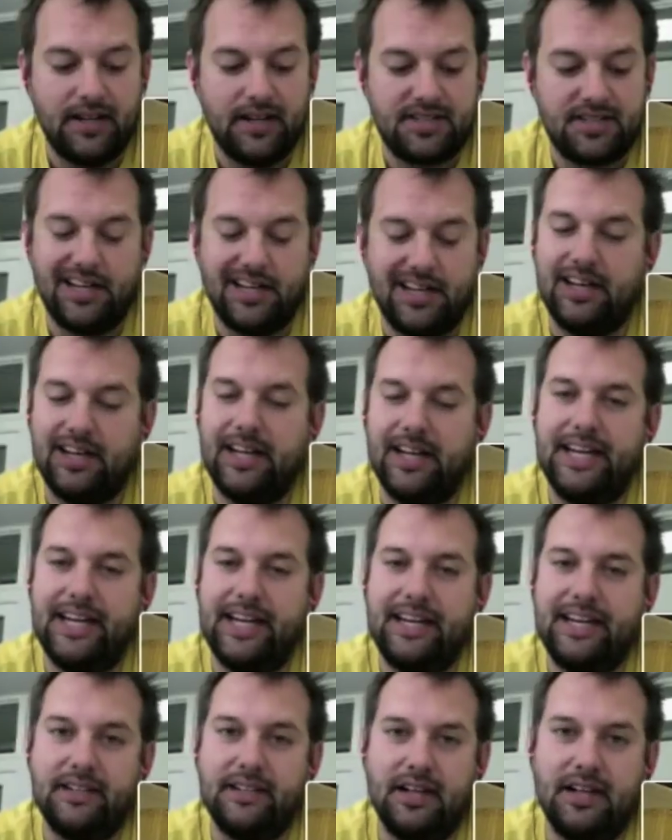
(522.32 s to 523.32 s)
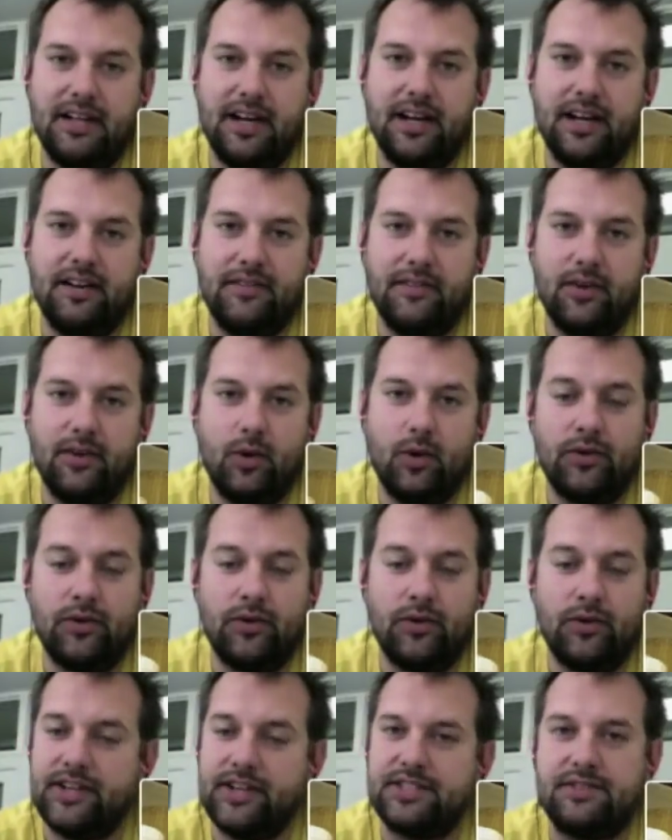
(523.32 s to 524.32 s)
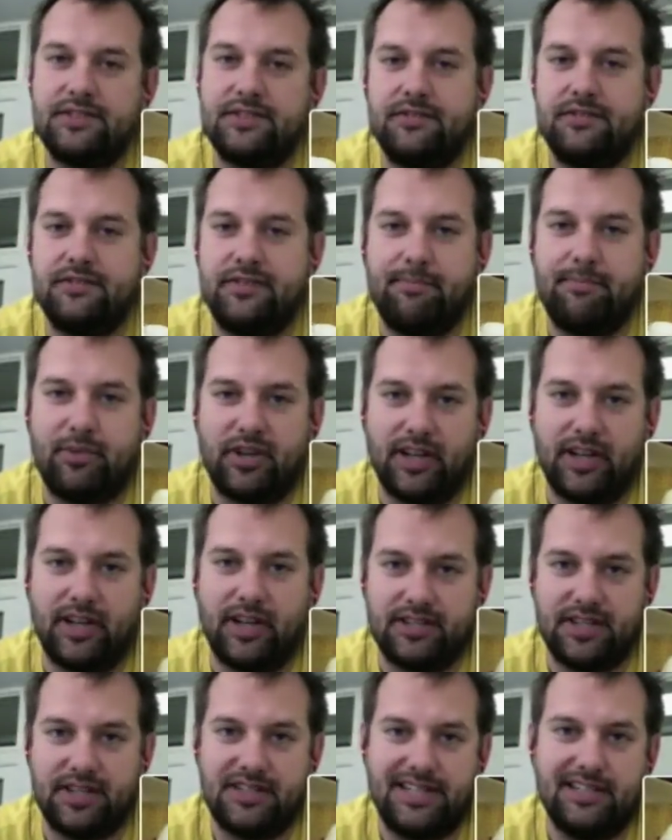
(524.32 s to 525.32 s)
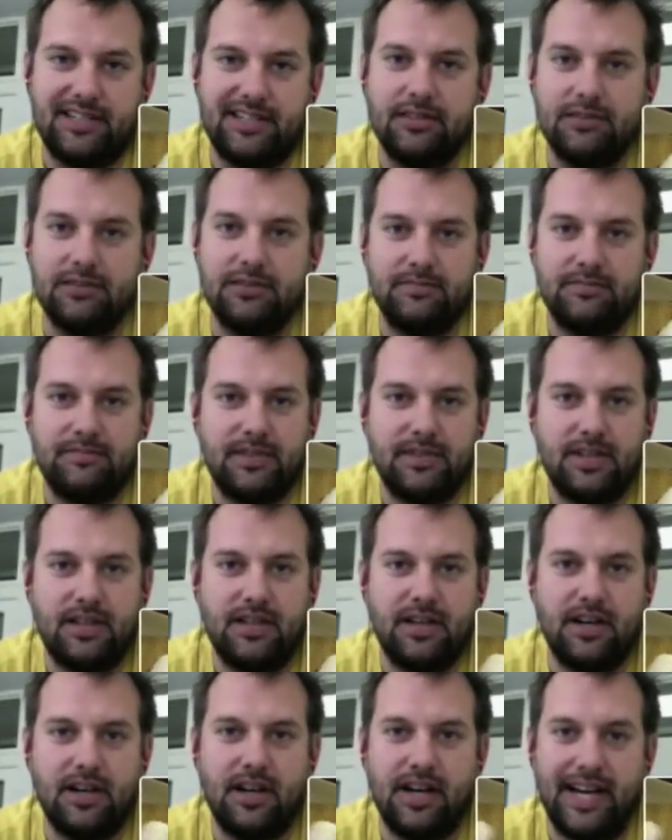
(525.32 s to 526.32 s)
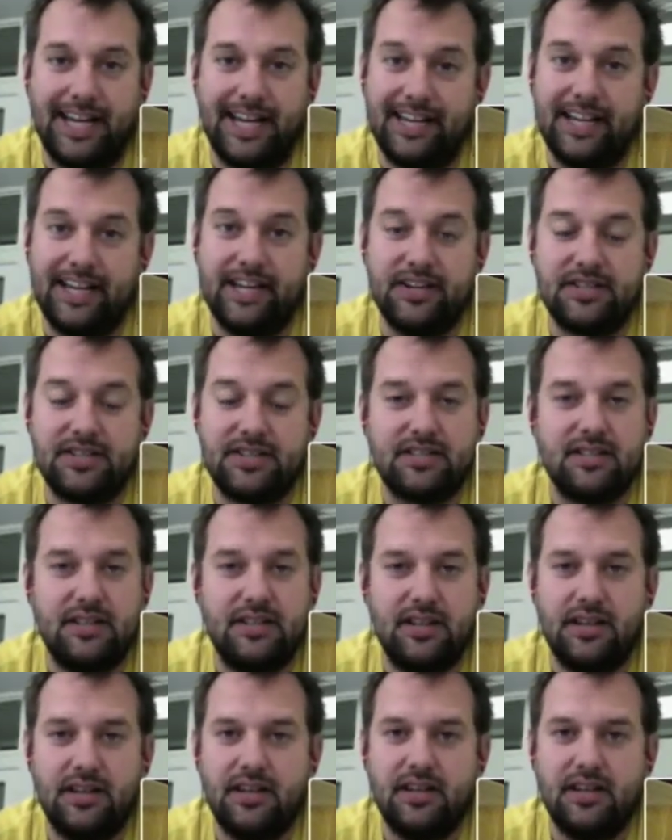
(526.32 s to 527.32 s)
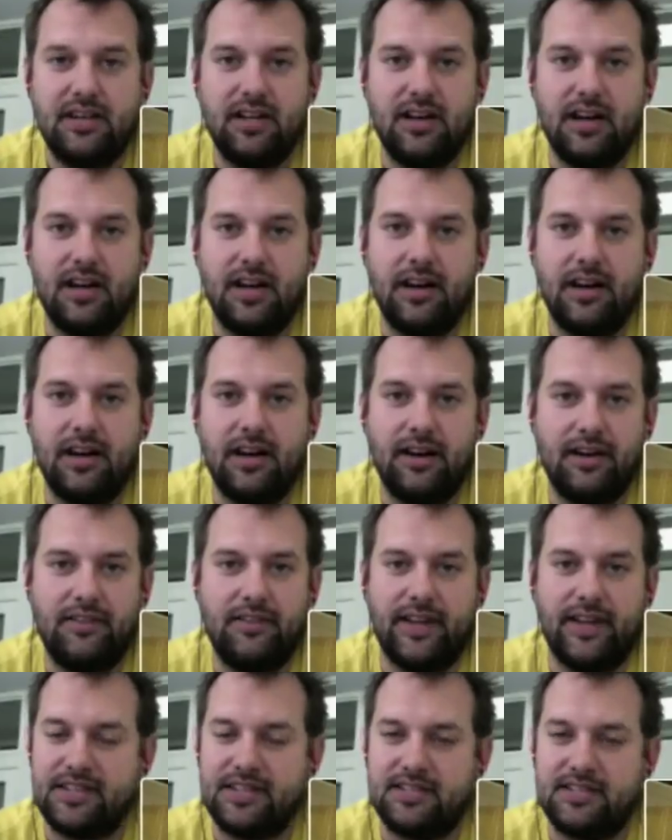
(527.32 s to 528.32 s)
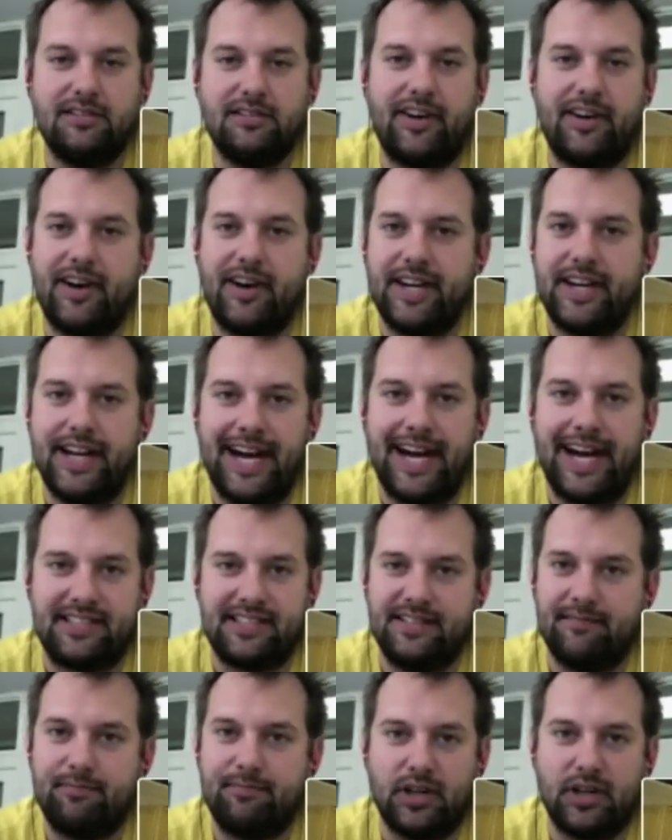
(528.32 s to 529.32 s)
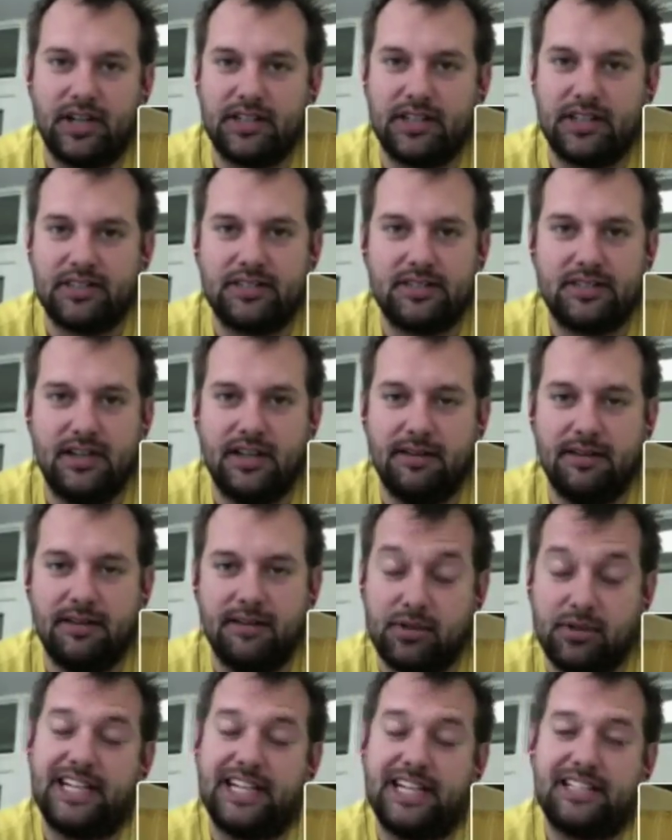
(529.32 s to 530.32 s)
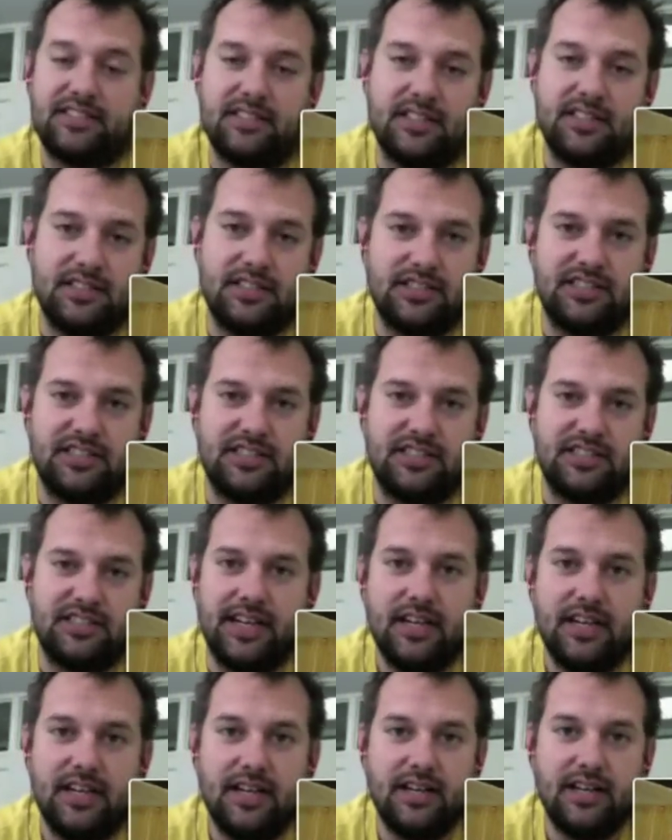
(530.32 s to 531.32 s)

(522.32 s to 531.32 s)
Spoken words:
Certainly, all those three products are still in use, and they're still very active projects, I should say.